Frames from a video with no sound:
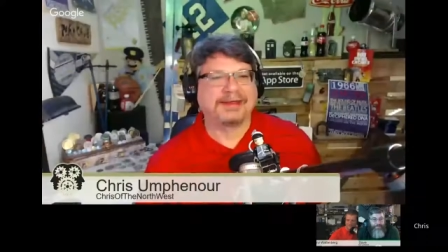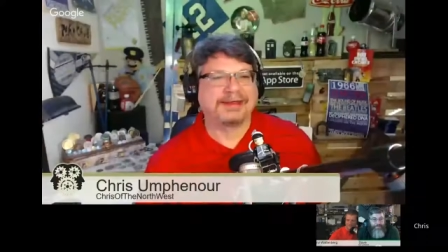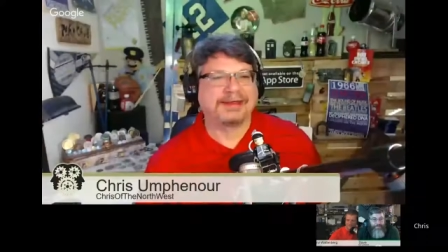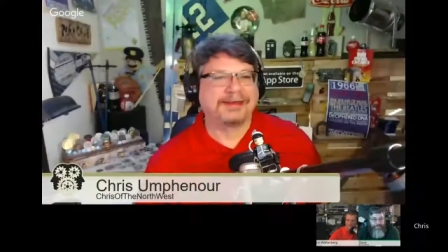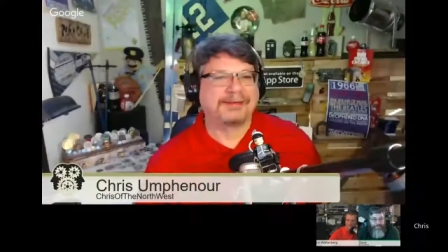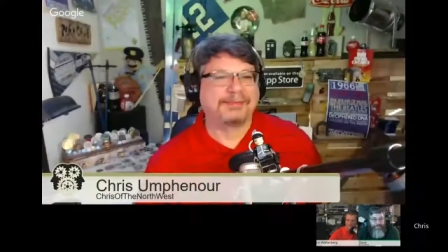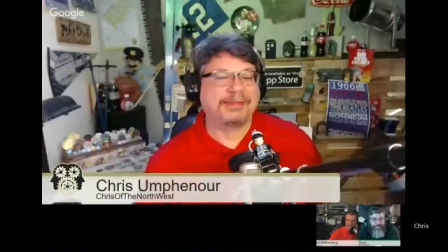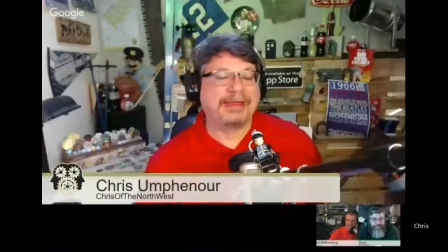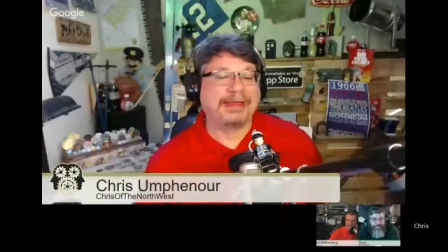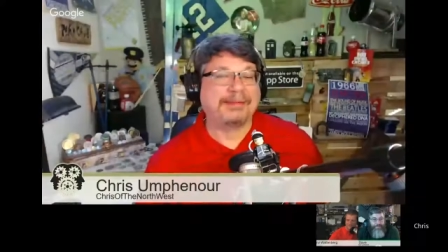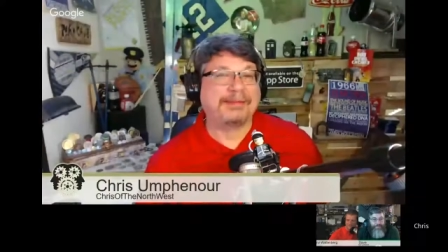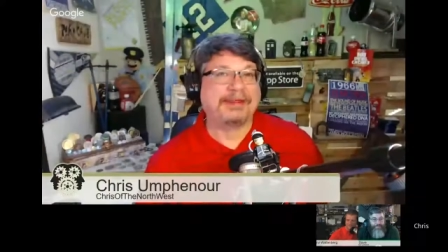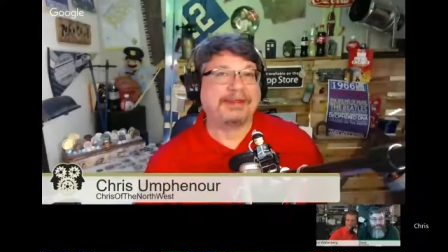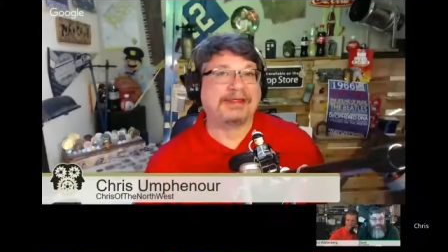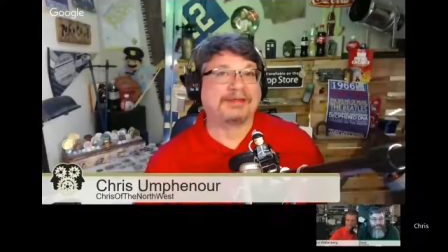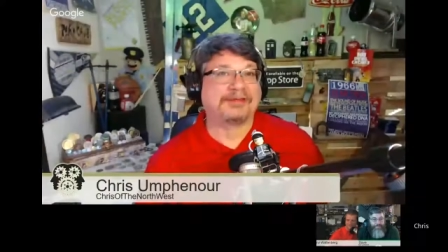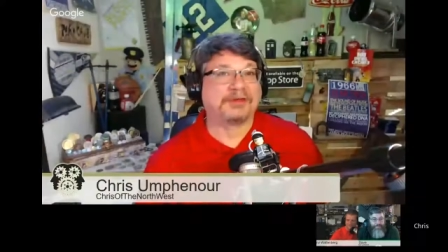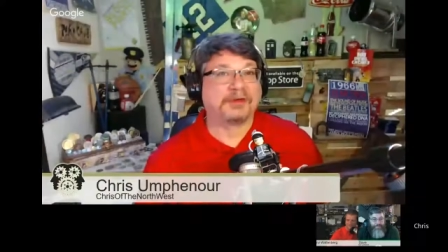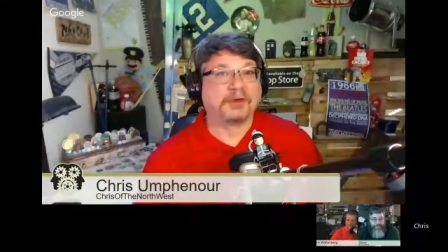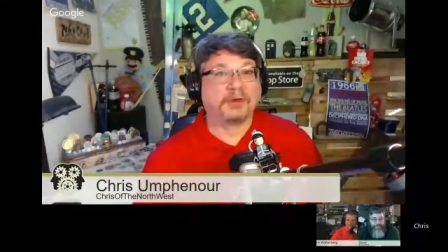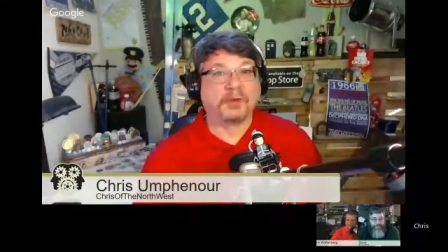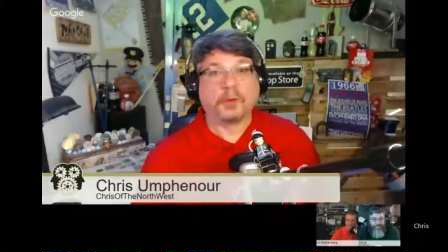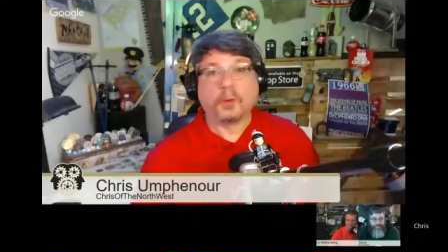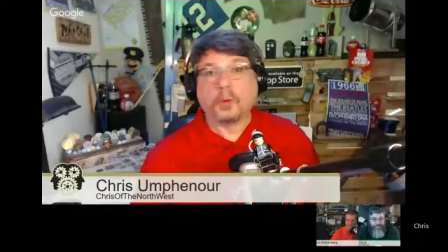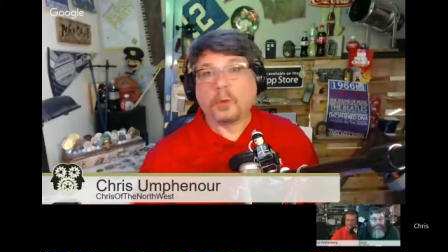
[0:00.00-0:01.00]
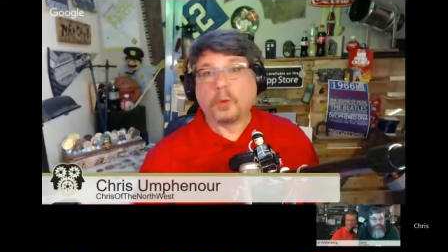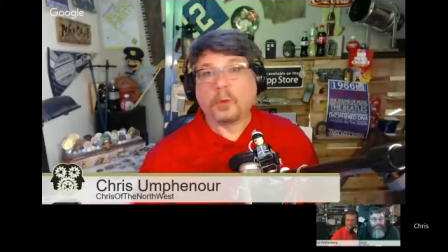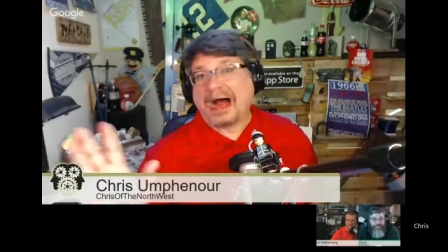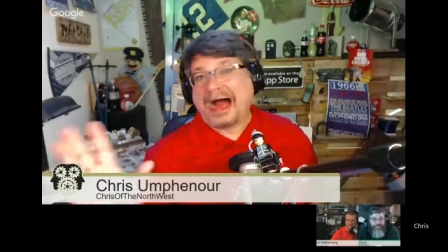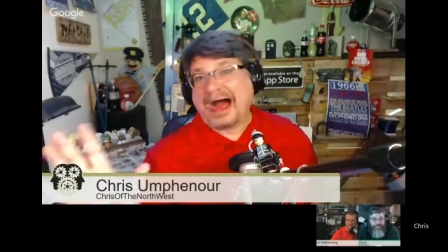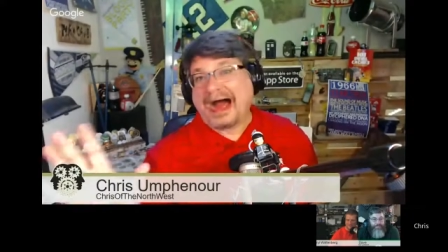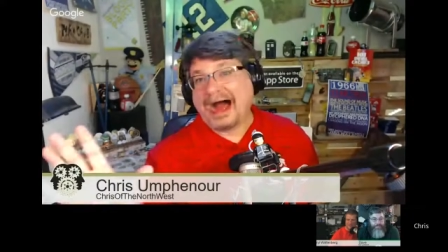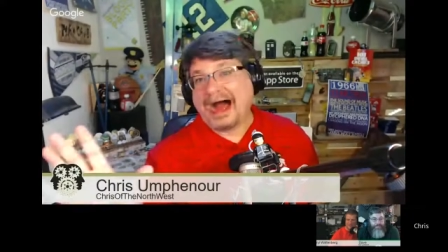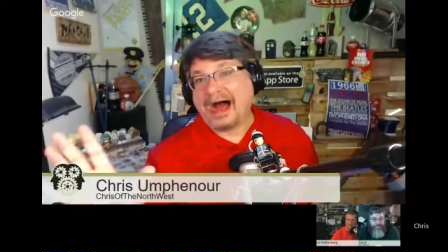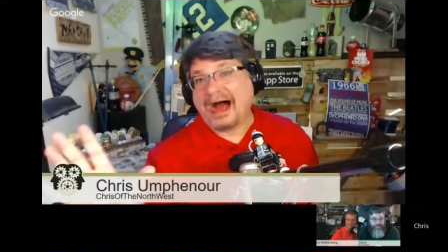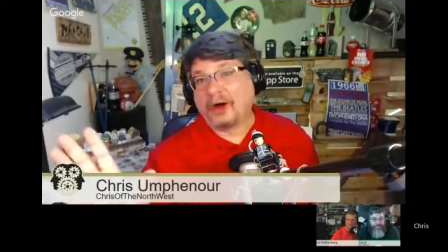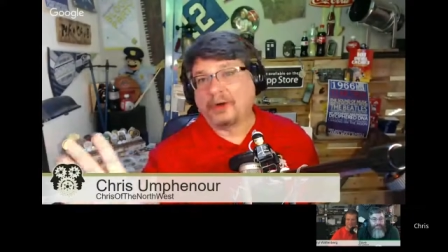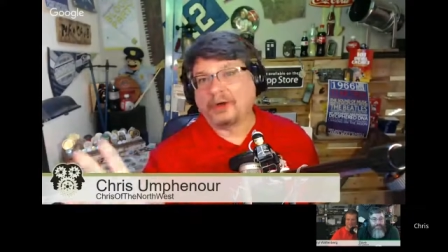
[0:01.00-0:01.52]
maybe it's
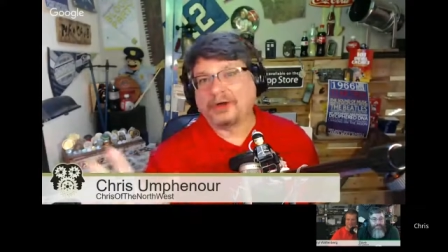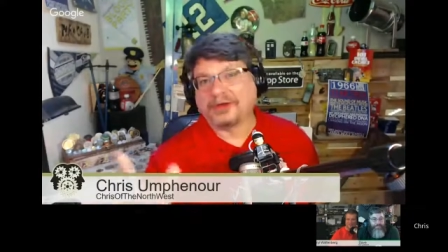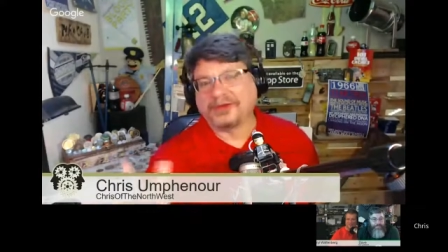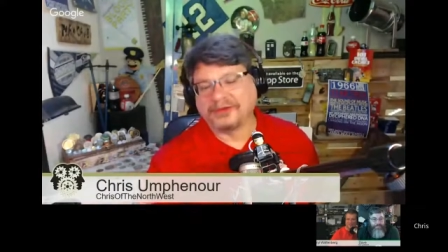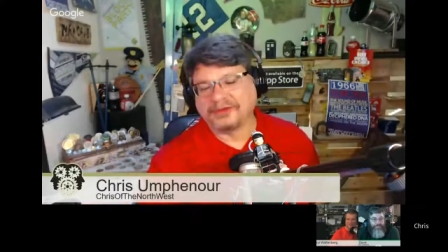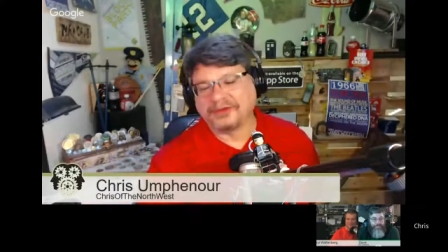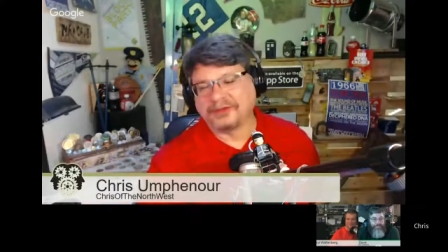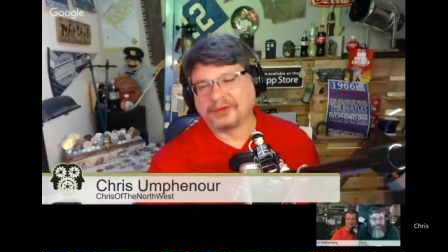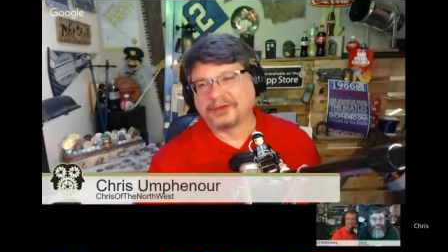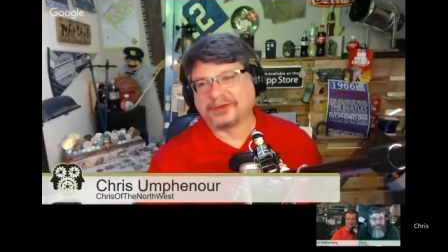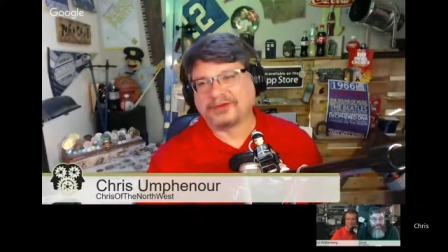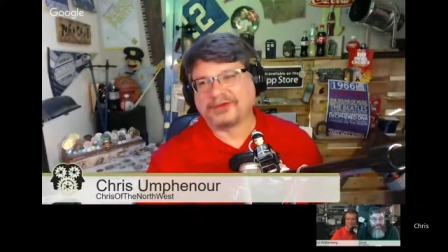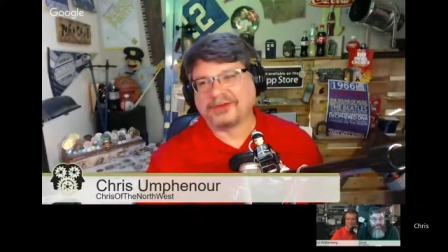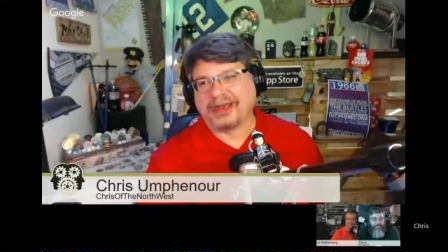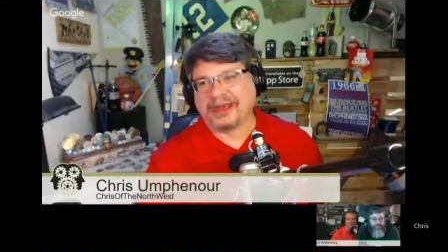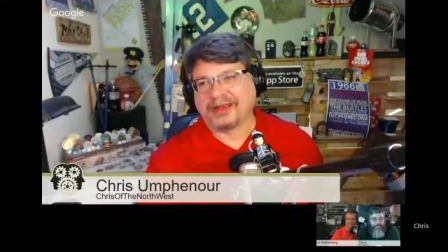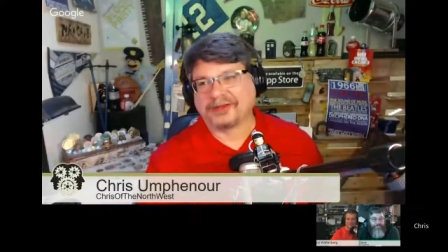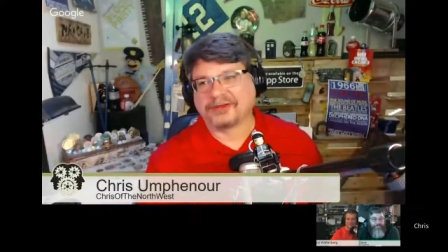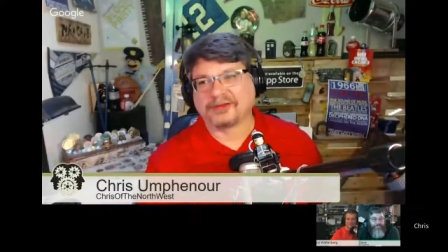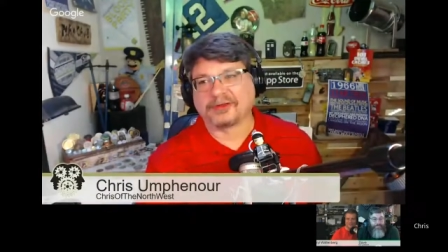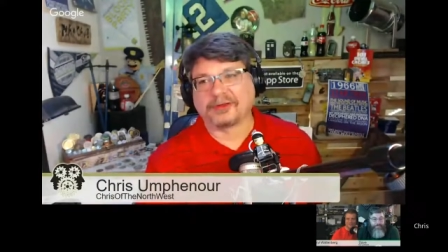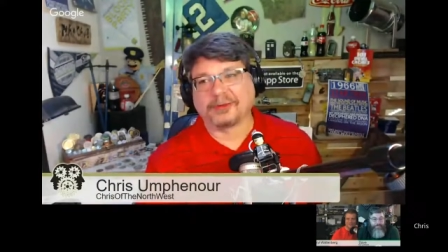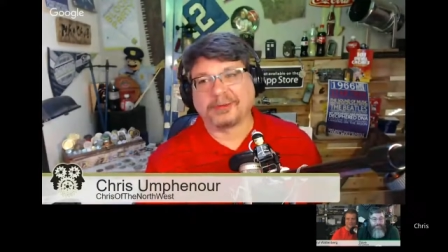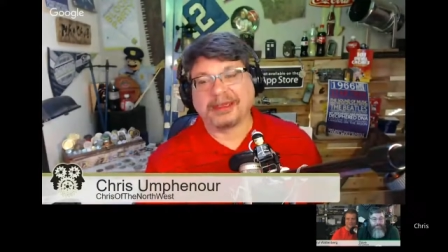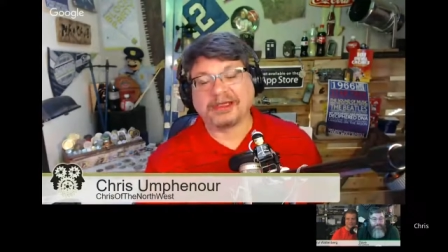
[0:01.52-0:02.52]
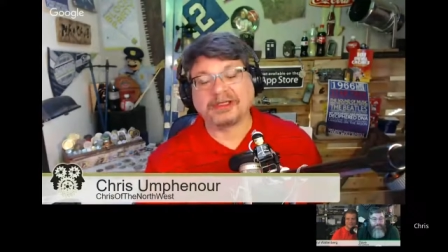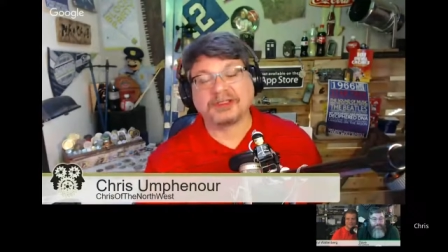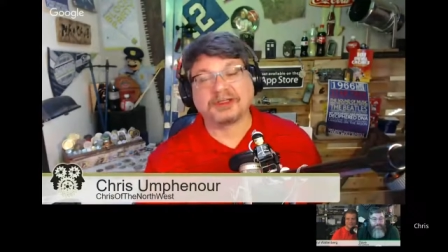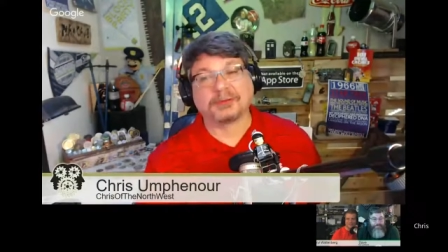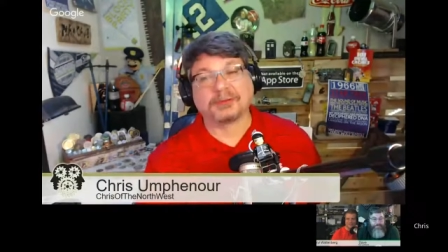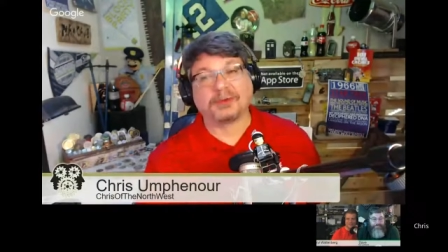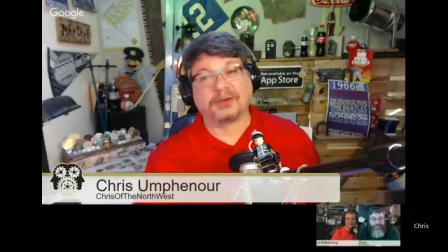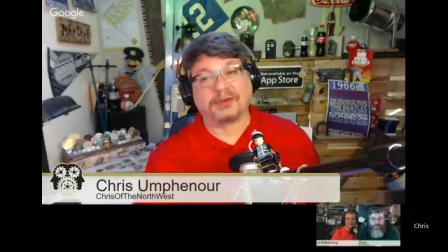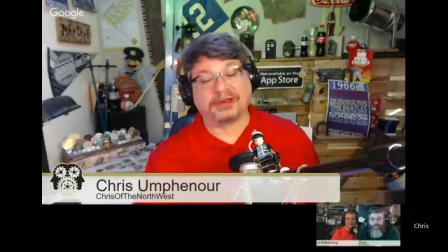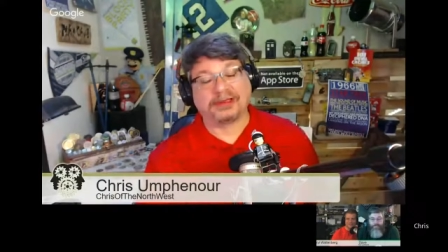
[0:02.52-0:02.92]
wow because there is an exclamation point.